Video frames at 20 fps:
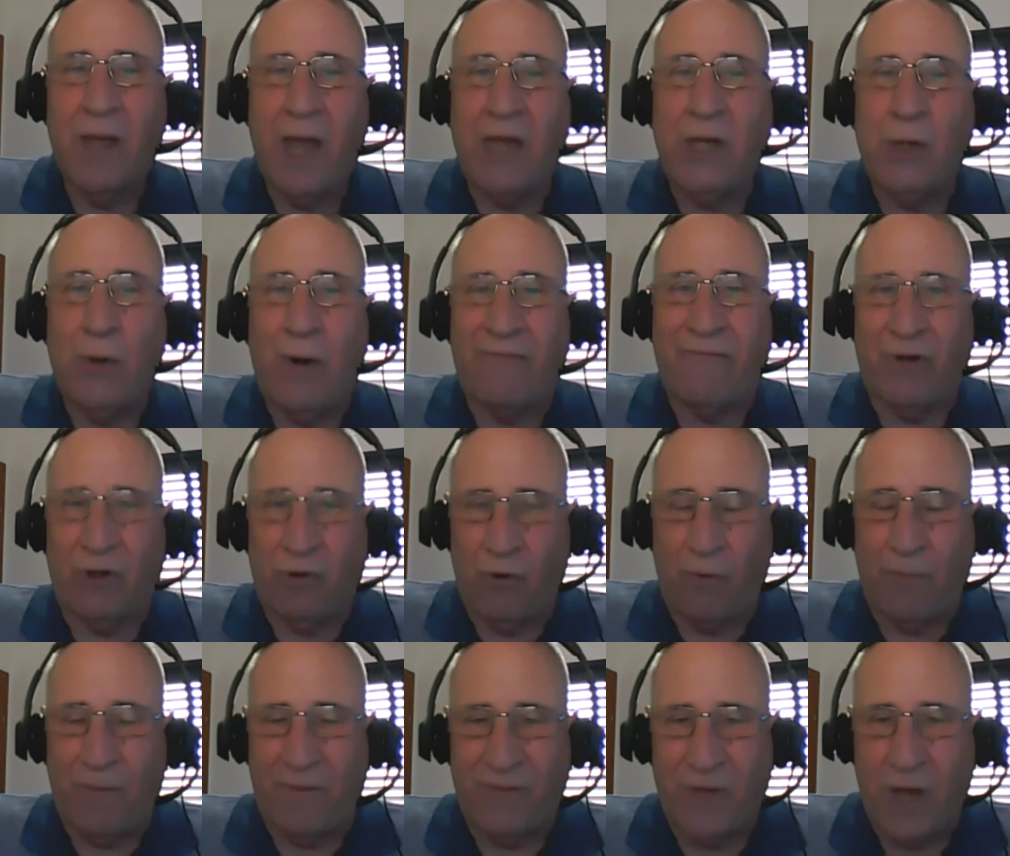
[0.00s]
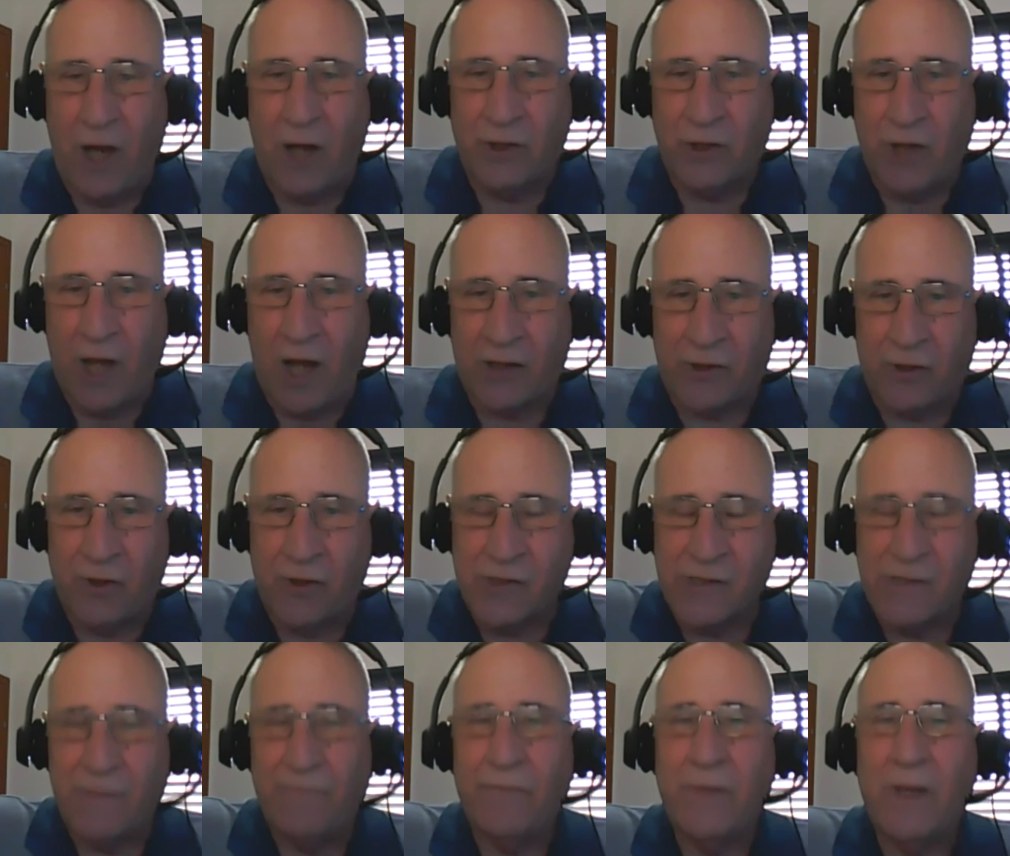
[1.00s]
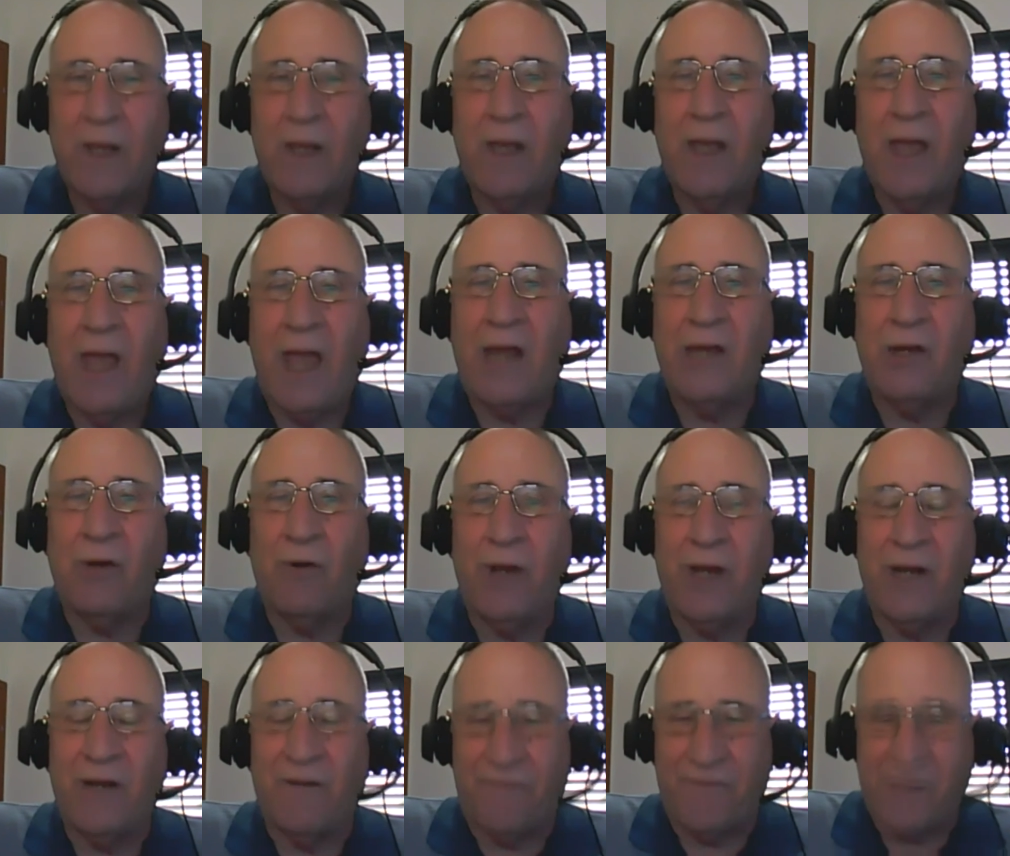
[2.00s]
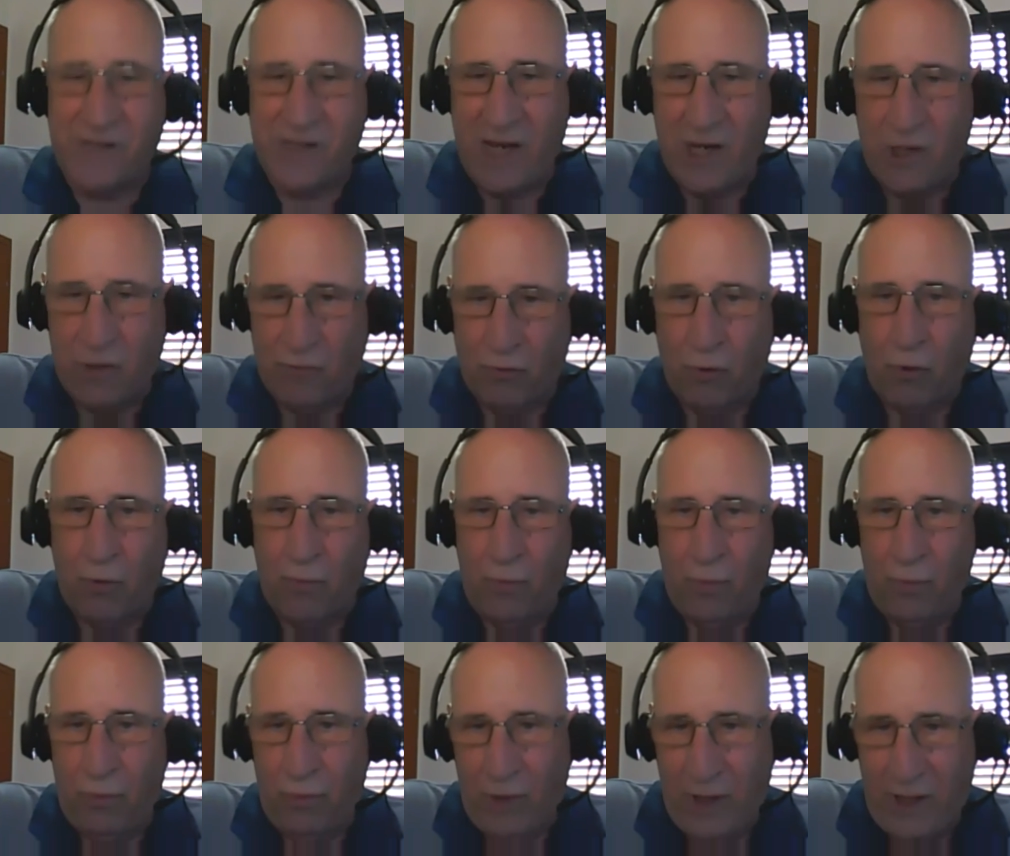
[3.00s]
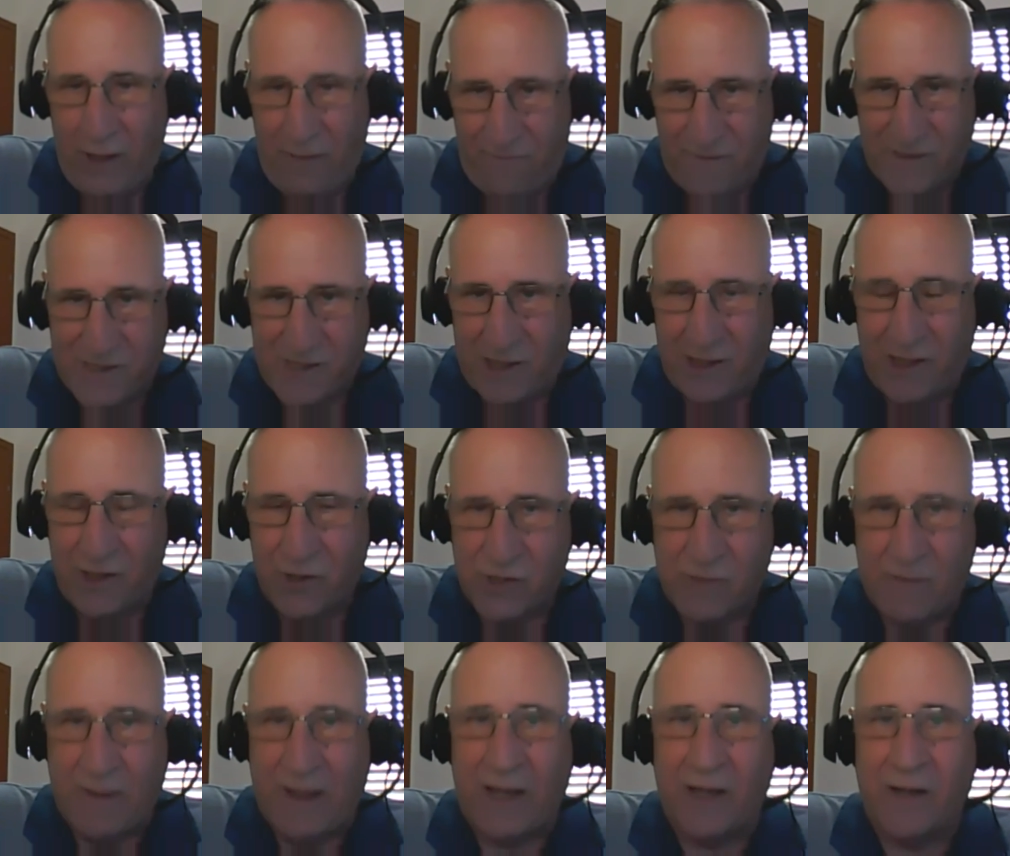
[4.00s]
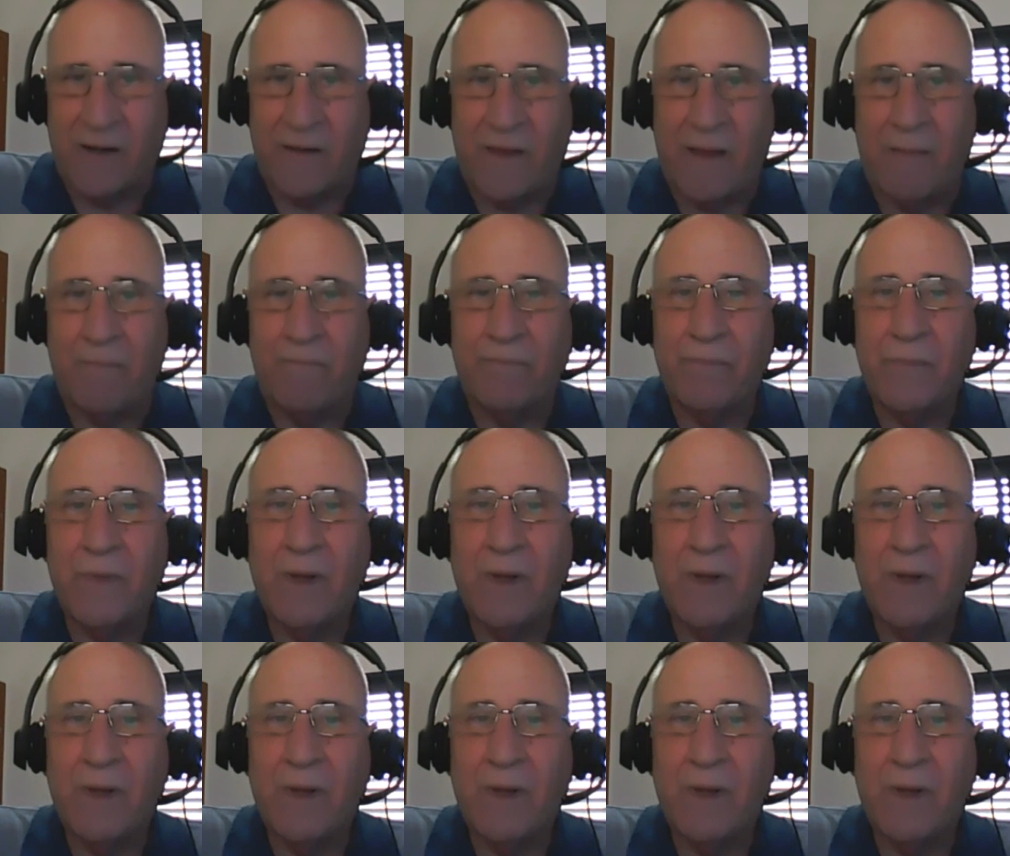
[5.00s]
and you have a group of young doctors and you're in a room, physically you're speaking to them.